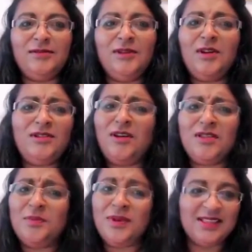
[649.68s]

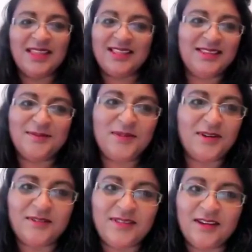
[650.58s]
Not the Bharatanatyam,
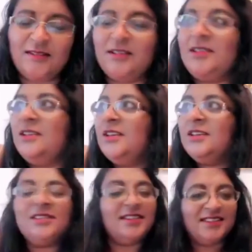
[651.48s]
no, thank God.
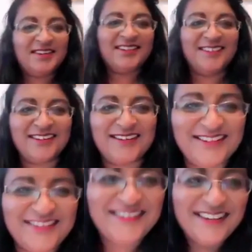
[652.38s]
So
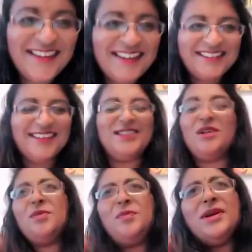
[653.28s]

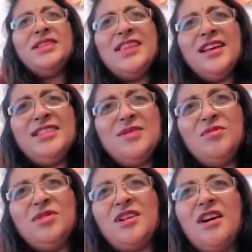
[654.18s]
no, the
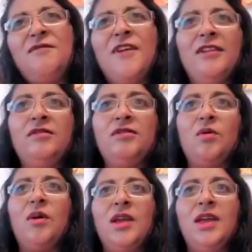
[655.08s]
Bharatanatyam was, I found
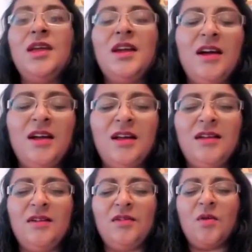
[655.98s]
quite
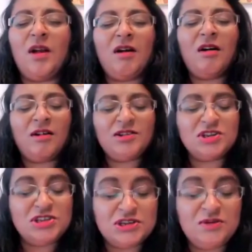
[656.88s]
hard
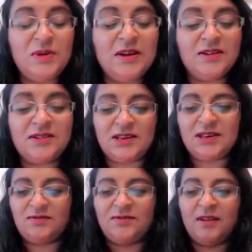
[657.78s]
to do because
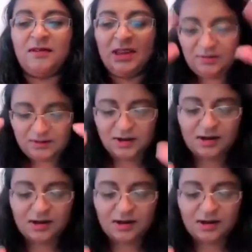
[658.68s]
it's very,